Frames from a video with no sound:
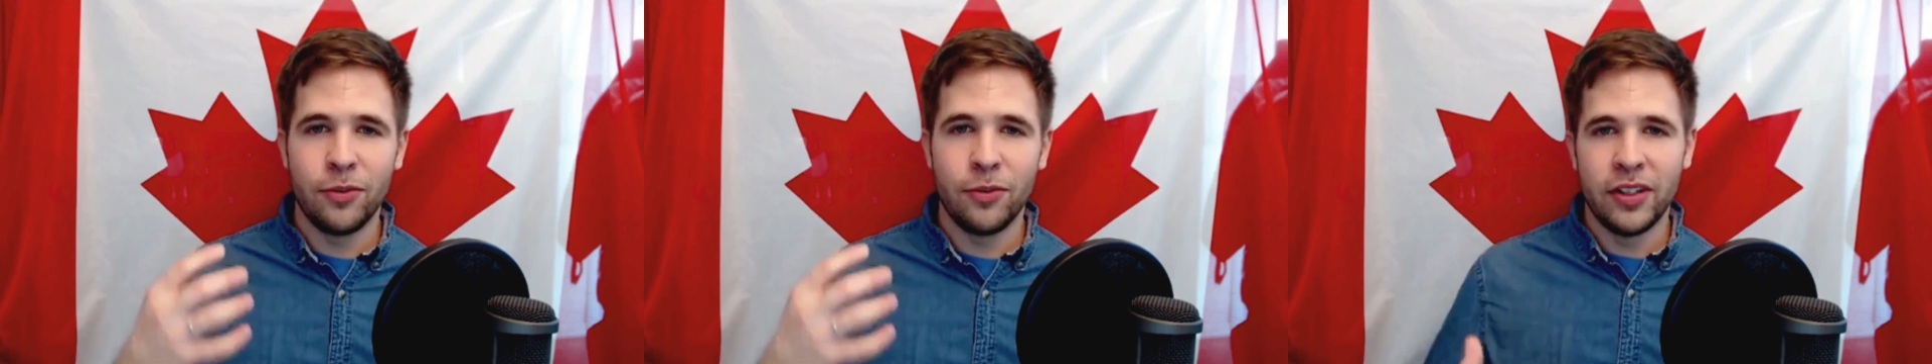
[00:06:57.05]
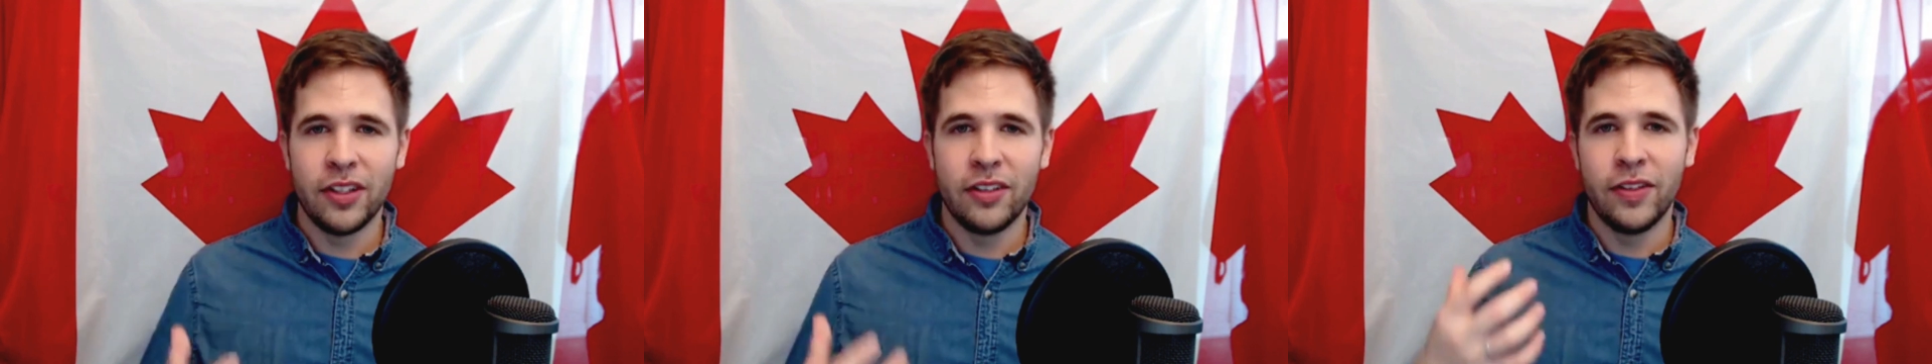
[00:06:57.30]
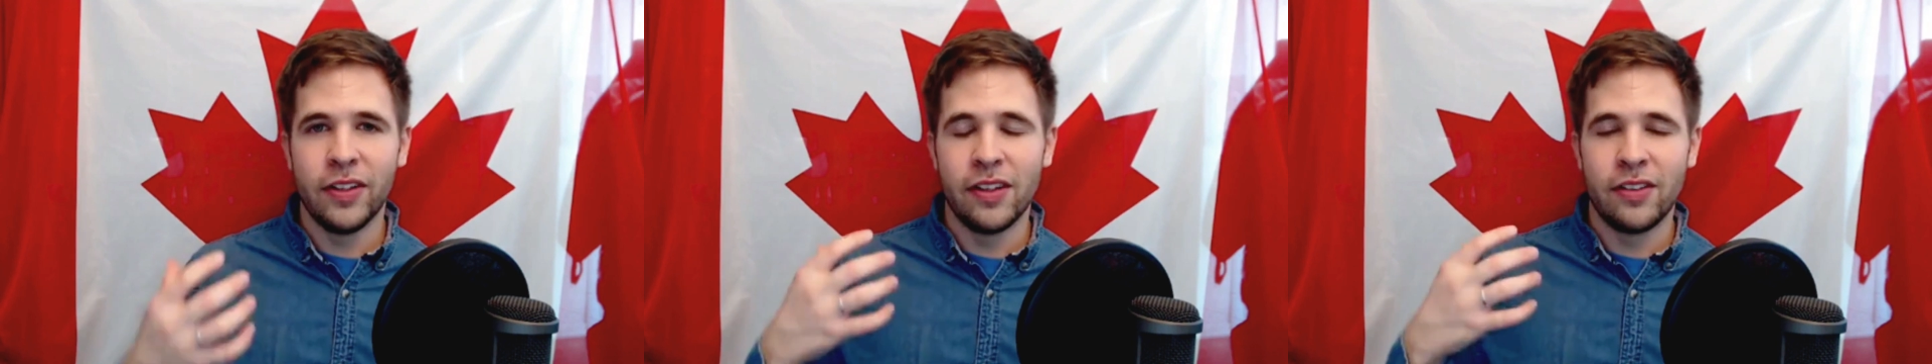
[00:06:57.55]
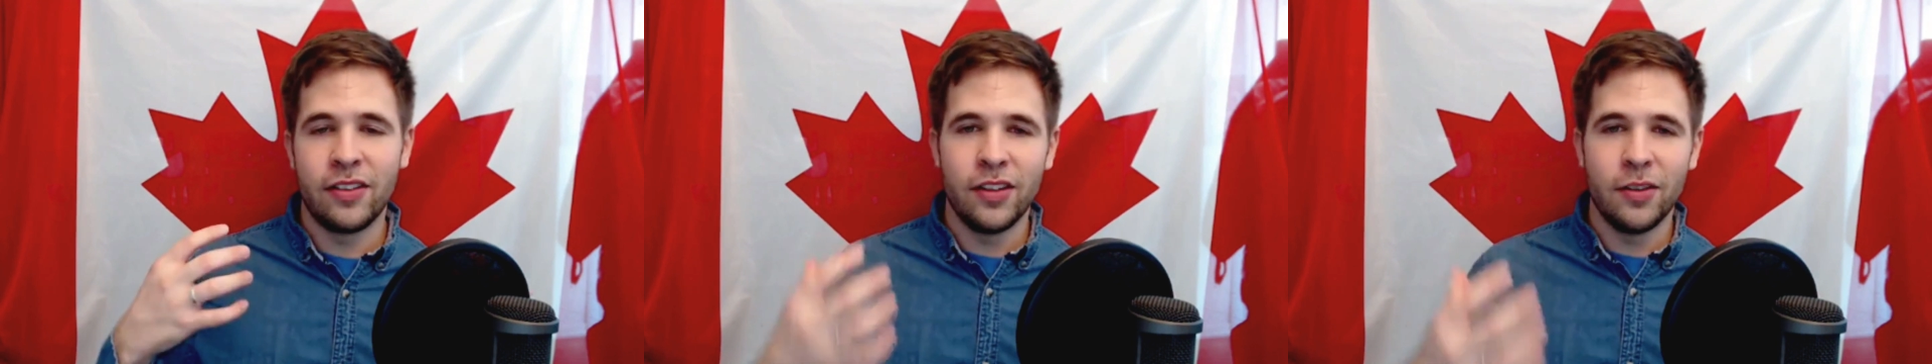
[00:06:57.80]
We did feel
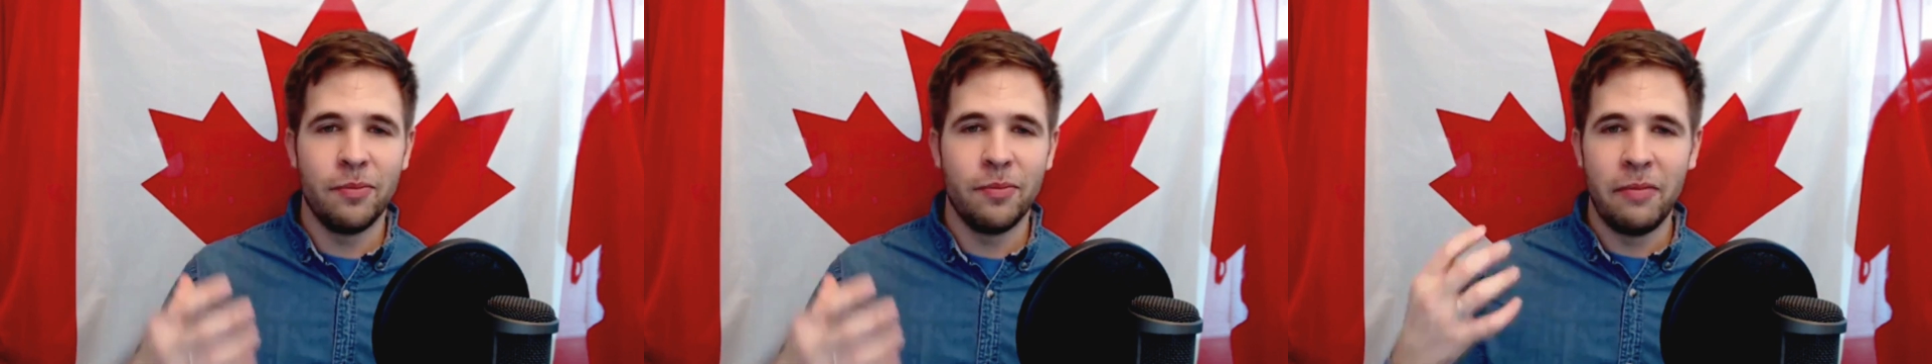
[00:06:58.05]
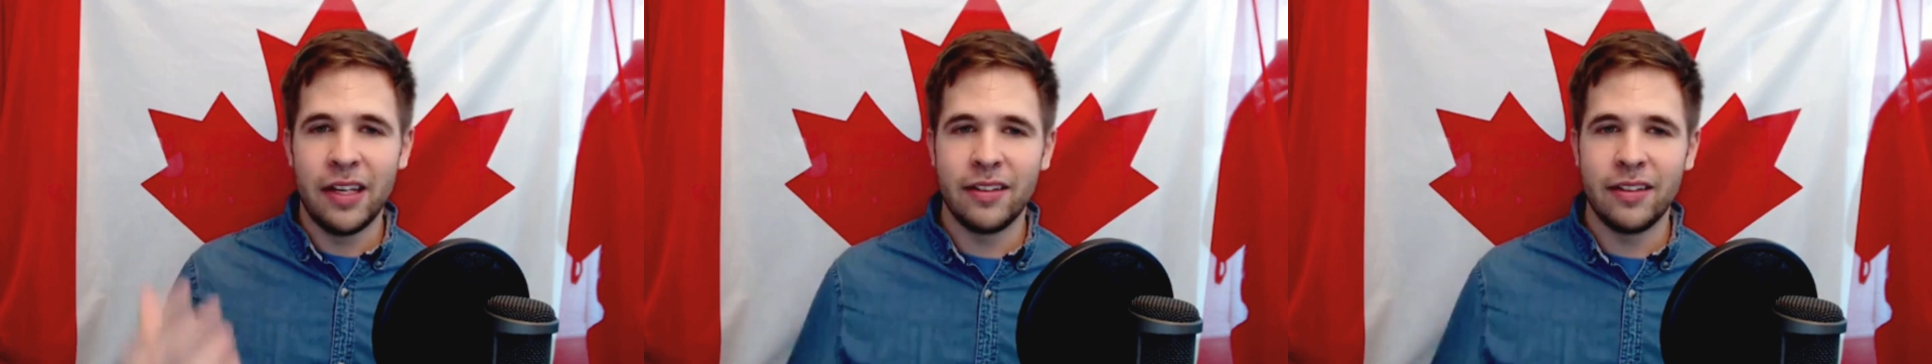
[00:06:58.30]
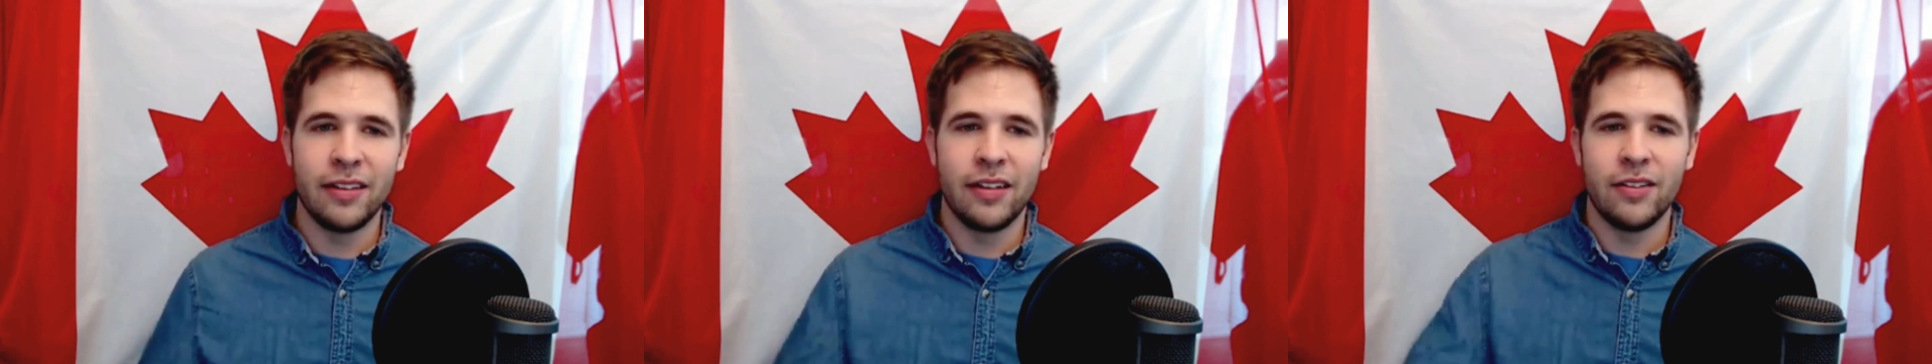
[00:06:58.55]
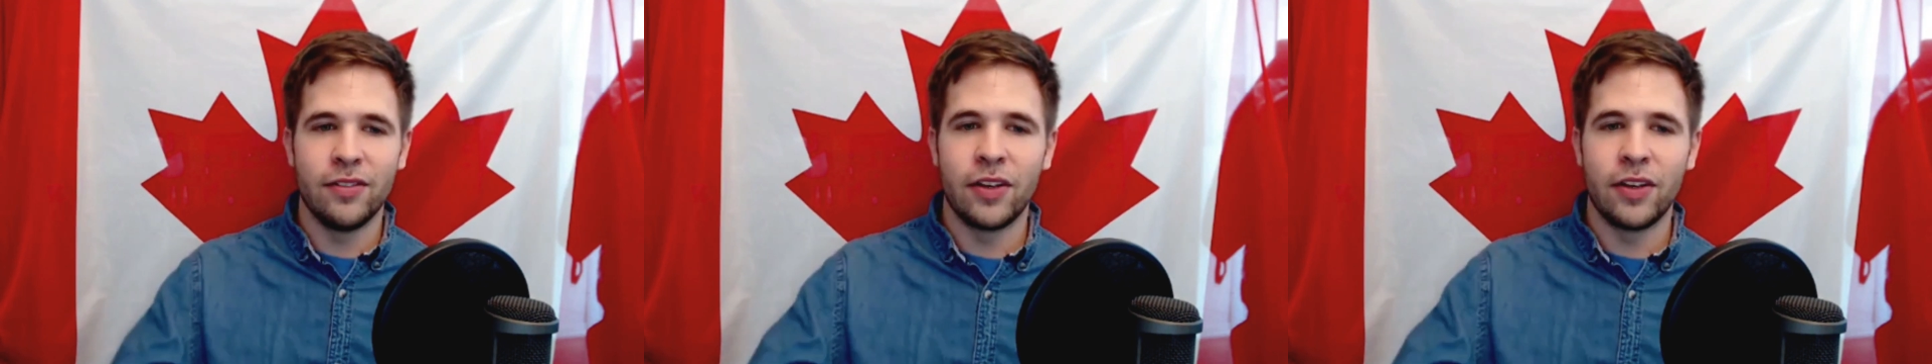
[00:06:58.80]
this amazing
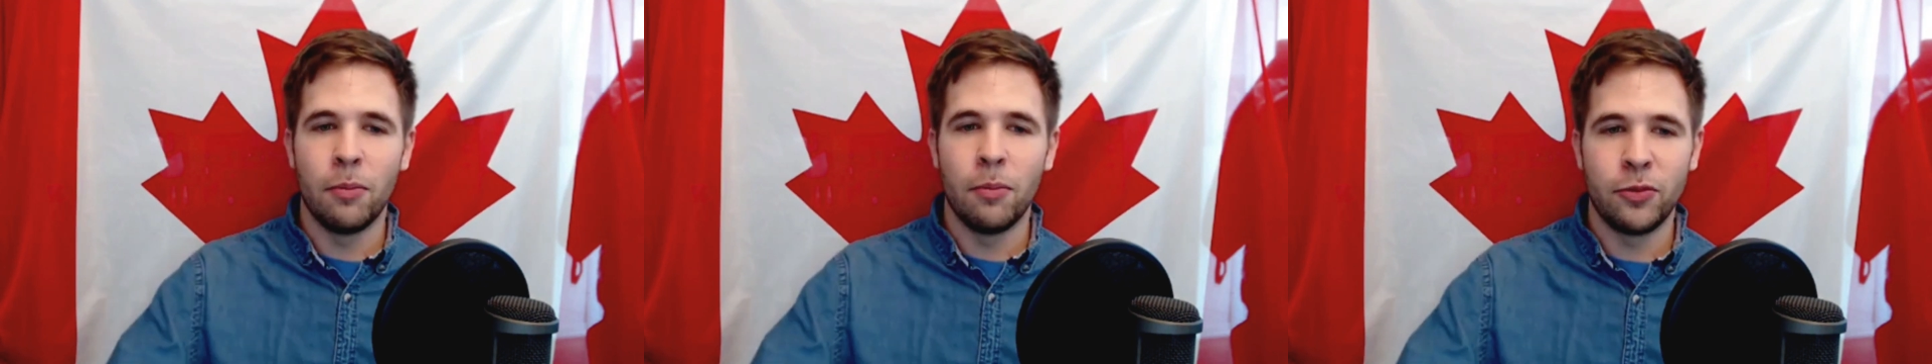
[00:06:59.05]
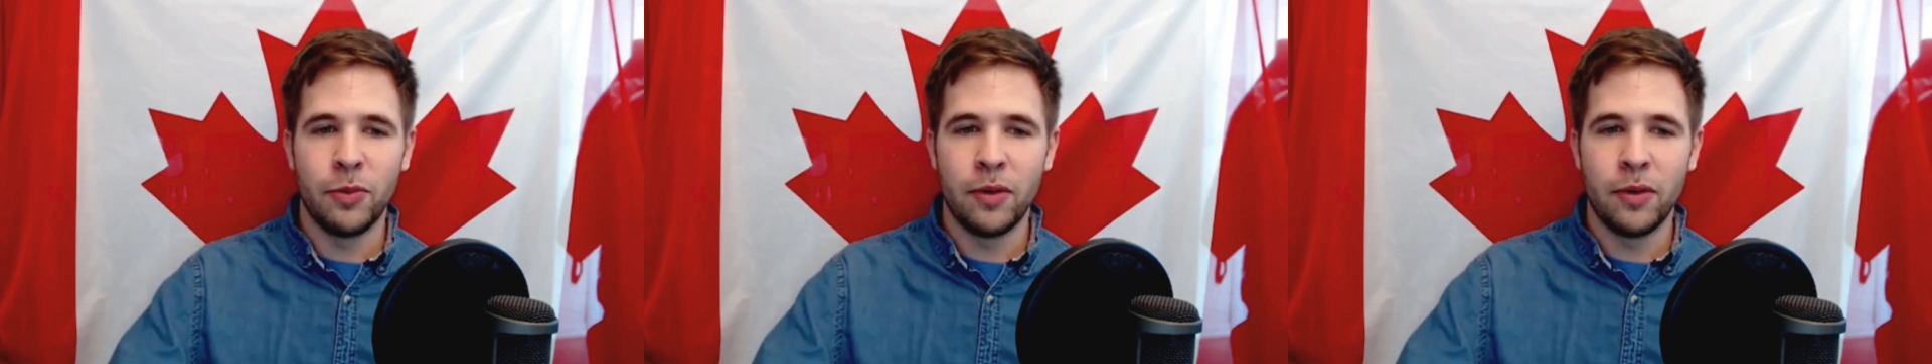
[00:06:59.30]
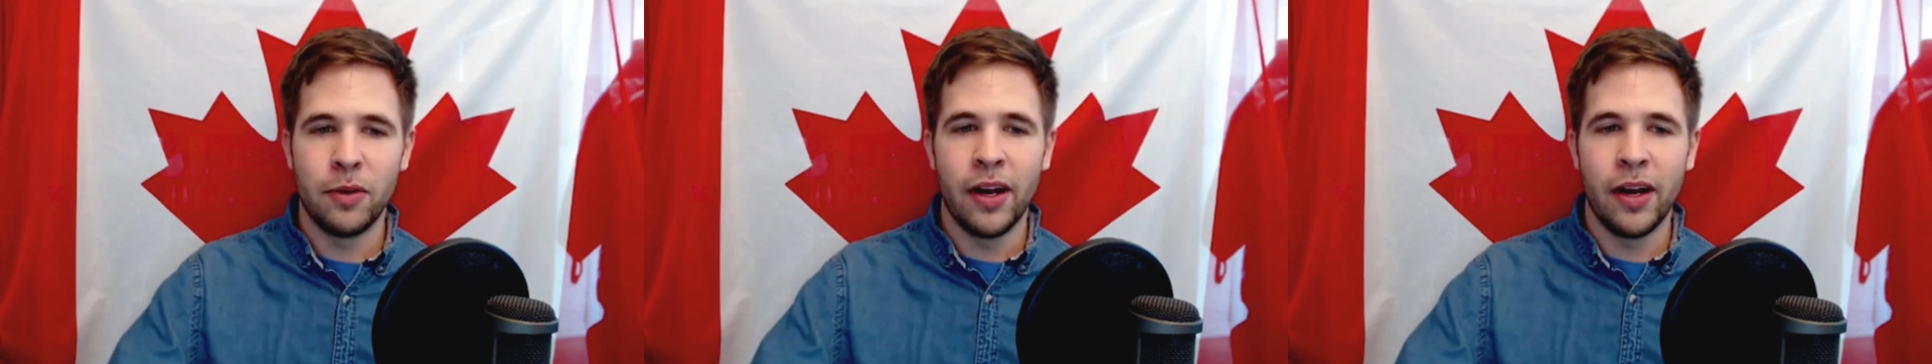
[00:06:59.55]
sense of accomplishment, but